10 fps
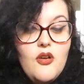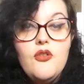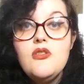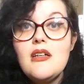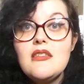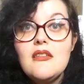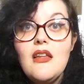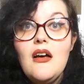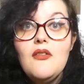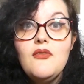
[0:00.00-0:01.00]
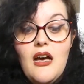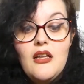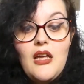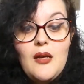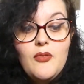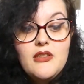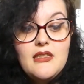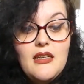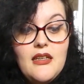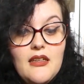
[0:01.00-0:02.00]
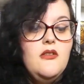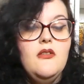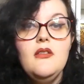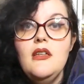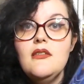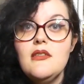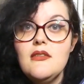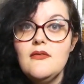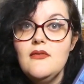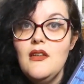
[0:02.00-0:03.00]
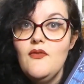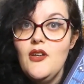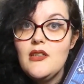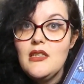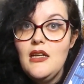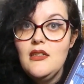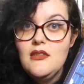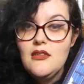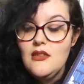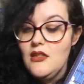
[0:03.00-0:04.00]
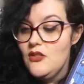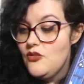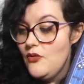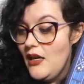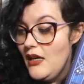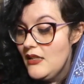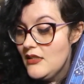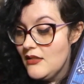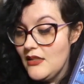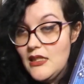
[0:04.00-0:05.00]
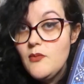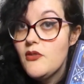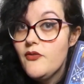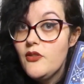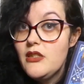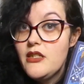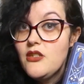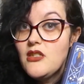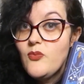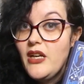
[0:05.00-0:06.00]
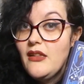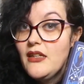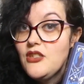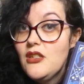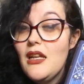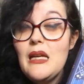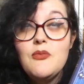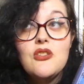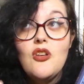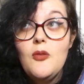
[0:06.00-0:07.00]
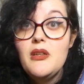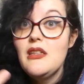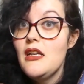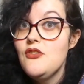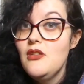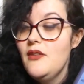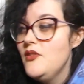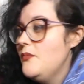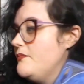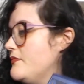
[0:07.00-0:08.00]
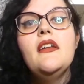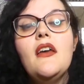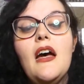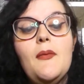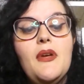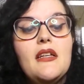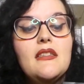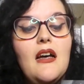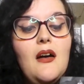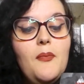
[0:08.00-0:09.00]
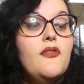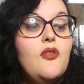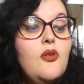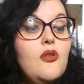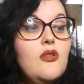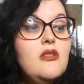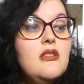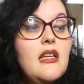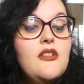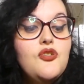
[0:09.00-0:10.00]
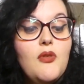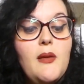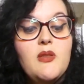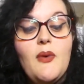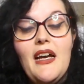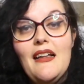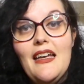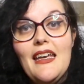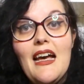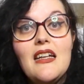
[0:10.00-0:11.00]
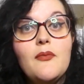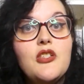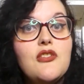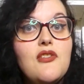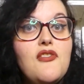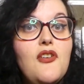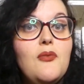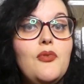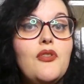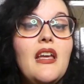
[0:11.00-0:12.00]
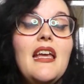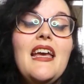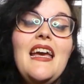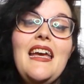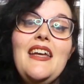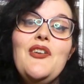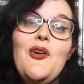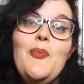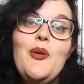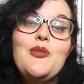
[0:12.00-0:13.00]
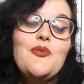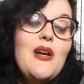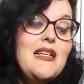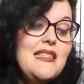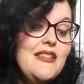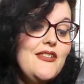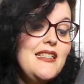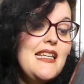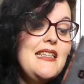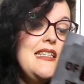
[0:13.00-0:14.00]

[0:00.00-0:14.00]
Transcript: Who doesn't love a library setting? So yes, very excited to add these beautiful additions to my collection, and I'm just hoping that I do love them. Then I picked up Chords and Dreams by L.A. Cannon, which is the third book in her Burn to Rise series, and